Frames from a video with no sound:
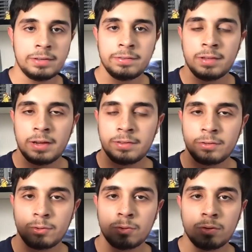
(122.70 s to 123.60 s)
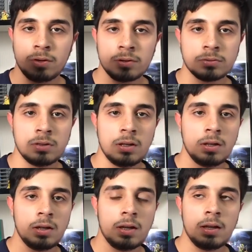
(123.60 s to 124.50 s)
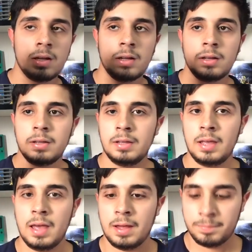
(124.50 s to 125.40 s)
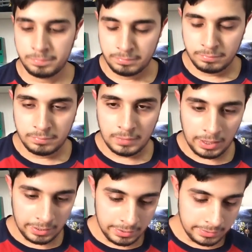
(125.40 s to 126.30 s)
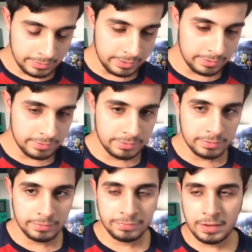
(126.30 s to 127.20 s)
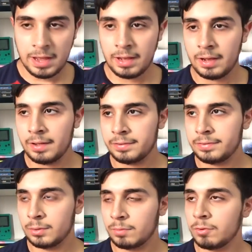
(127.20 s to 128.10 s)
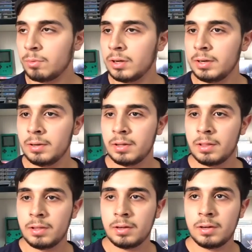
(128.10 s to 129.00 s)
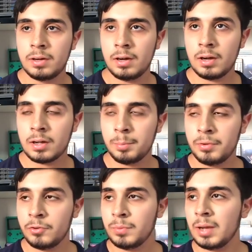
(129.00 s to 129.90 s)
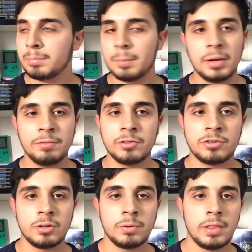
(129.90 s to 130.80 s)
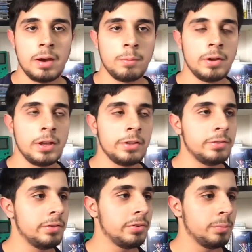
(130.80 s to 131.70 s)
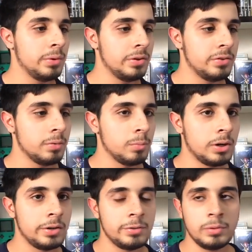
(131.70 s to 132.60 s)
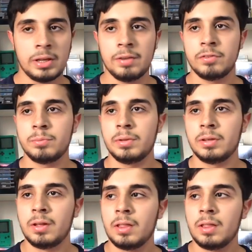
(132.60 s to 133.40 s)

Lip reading: design. It's so cool. Yeah, I got a DS Fat, a silver one, a couple years back, but I'm not even sure where that went. It disappeared somewhere. Someone gave it to me.